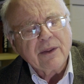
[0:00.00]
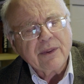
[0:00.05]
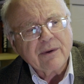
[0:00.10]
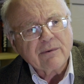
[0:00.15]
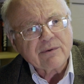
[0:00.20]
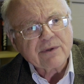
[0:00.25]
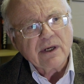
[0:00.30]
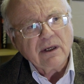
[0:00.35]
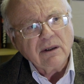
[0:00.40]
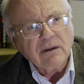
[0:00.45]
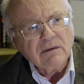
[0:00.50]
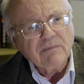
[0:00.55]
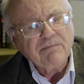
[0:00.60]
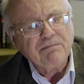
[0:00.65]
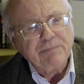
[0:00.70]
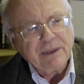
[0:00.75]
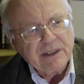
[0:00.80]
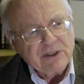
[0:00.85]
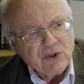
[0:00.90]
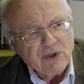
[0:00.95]
there was a whole
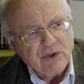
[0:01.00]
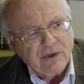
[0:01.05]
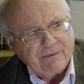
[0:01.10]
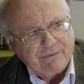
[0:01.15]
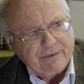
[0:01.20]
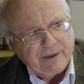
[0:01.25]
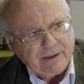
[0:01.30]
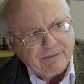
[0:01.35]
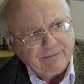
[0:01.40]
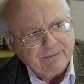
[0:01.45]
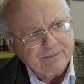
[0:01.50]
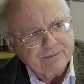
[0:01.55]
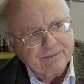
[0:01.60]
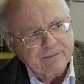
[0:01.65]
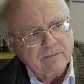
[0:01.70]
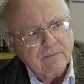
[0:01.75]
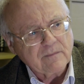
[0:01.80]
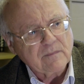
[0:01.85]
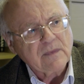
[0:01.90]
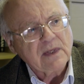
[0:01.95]
bunch of them
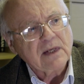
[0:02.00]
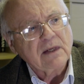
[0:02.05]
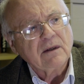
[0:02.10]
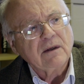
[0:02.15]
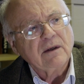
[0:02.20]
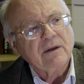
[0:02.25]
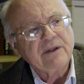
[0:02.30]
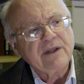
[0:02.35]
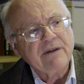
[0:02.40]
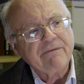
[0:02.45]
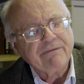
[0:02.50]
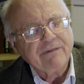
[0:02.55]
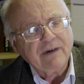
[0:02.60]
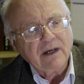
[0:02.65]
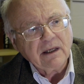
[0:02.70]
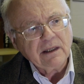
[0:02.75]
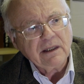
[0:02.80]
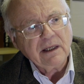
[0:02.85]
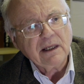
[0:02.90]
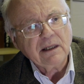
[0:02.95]

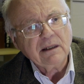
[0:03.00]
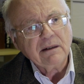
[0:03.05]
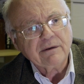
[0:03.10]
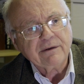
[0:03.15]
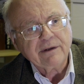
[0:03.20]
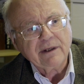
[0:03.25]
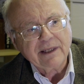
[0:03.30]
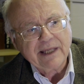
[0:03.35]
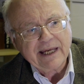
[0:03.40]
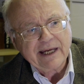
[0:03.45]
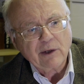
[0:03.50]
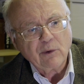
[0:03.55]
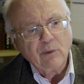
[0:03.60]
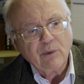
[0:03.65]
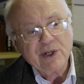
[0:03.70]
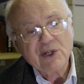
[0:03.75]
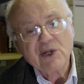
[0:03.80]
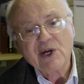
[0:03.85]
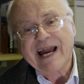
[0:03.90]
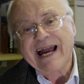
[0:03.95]
defining the
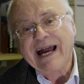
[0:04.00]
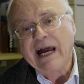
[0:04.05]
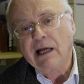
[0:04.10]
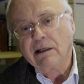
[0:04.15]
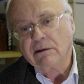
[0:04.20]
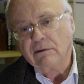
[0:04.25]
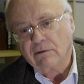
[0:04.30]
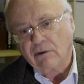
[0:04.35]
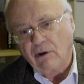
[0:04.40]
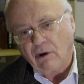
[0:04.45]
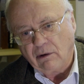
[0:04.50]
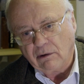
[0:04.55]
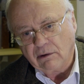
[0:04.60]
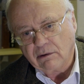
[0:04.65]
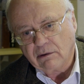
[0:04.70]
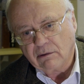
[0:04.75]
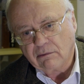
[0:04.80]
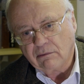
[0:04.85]
language ALGOL,